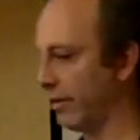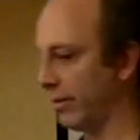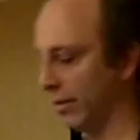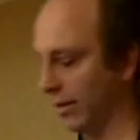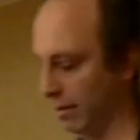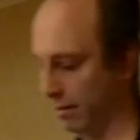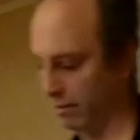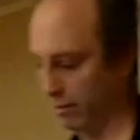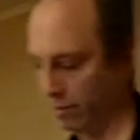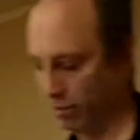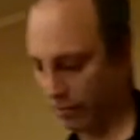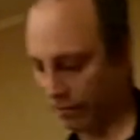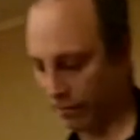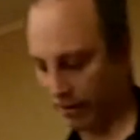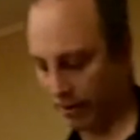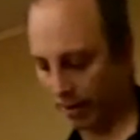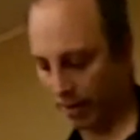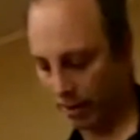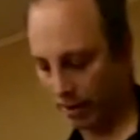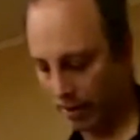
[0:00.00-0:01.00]
fun little
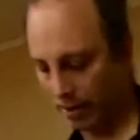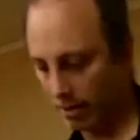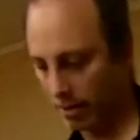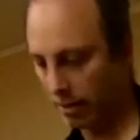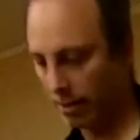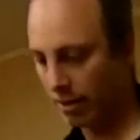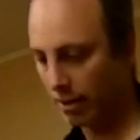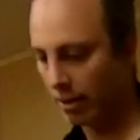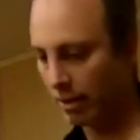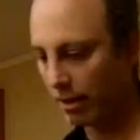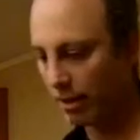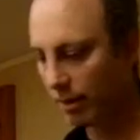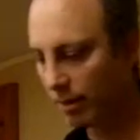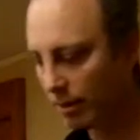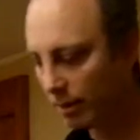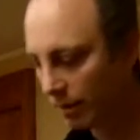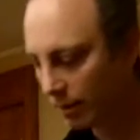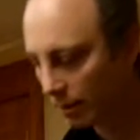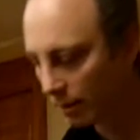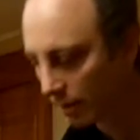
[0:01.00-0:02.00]
movie.
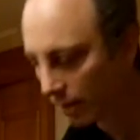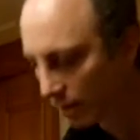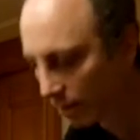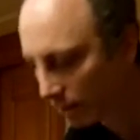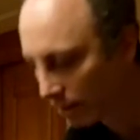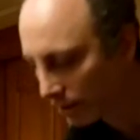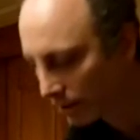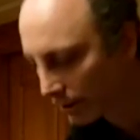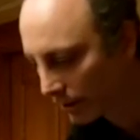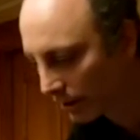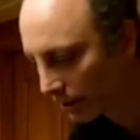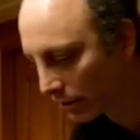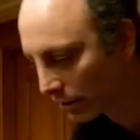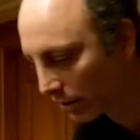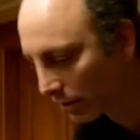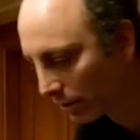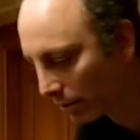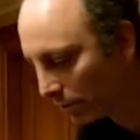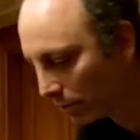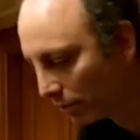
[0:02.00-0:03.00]
So here's
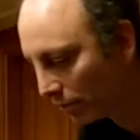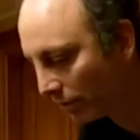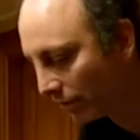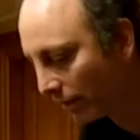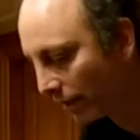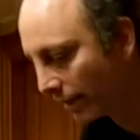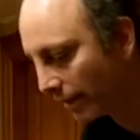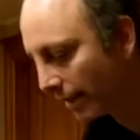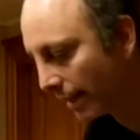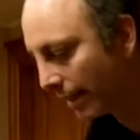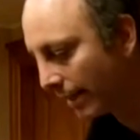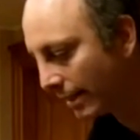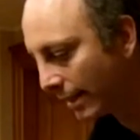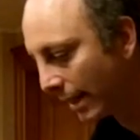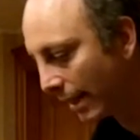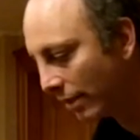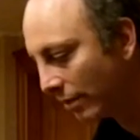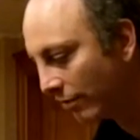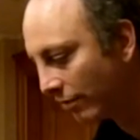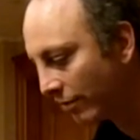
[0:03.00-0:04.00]
a little movie, and they
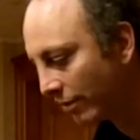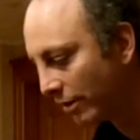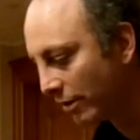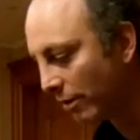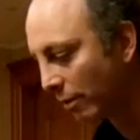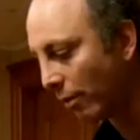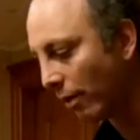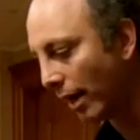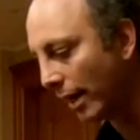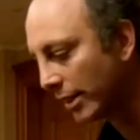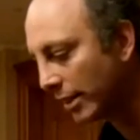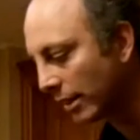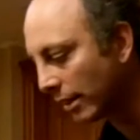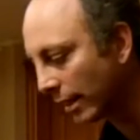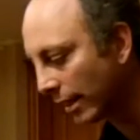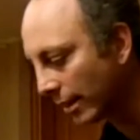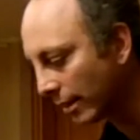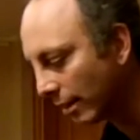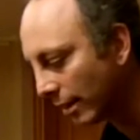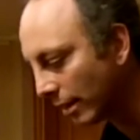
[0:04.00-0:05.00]
intend for you to watch
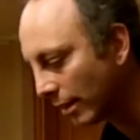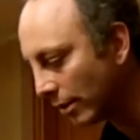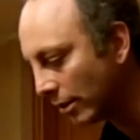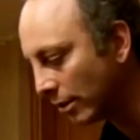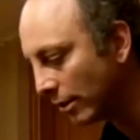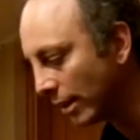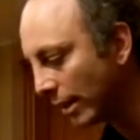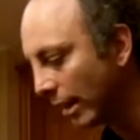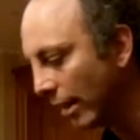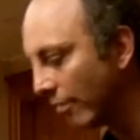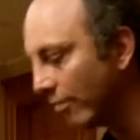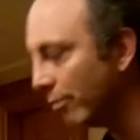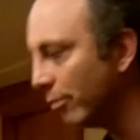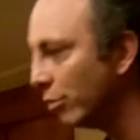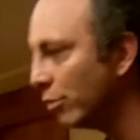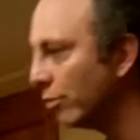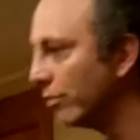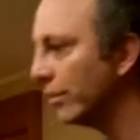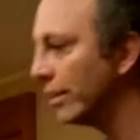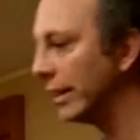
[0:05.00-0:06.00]
it like this. You can have
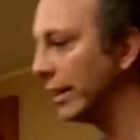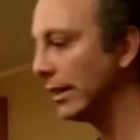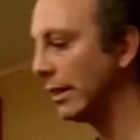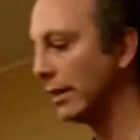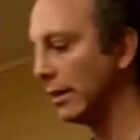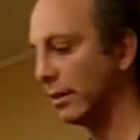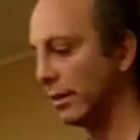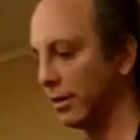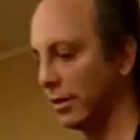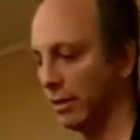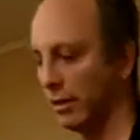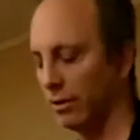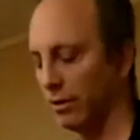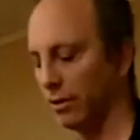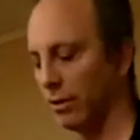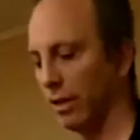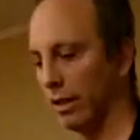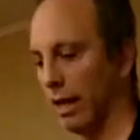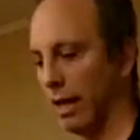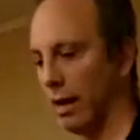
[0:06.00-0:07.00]
movies,
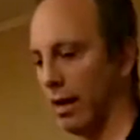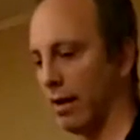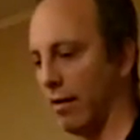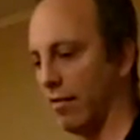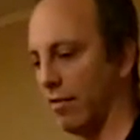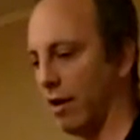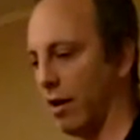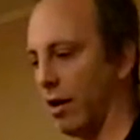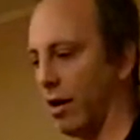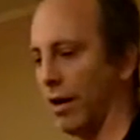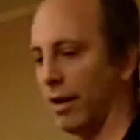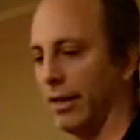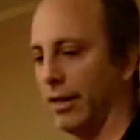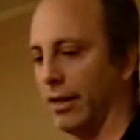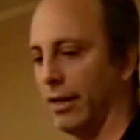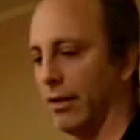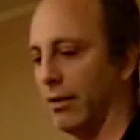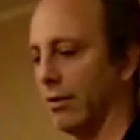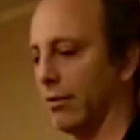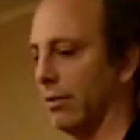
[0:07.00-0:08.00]
you can have
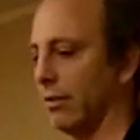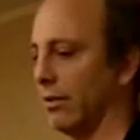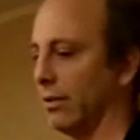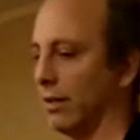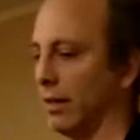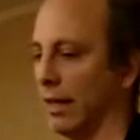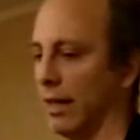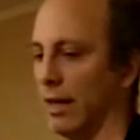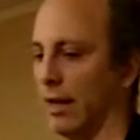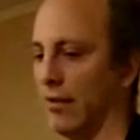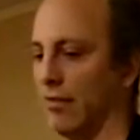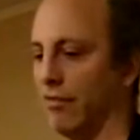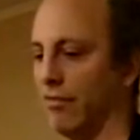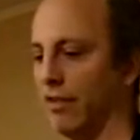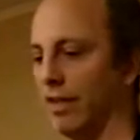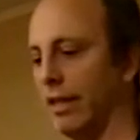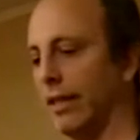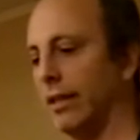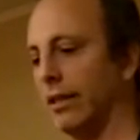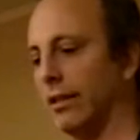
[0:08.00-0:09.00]
audio, you can have
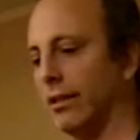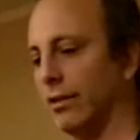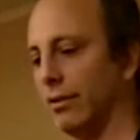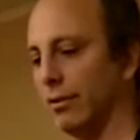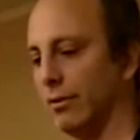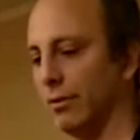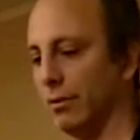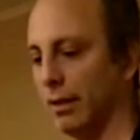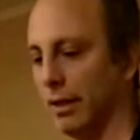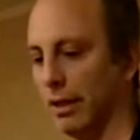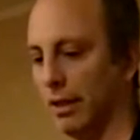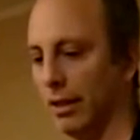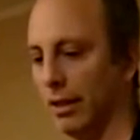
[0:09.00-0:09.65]
video,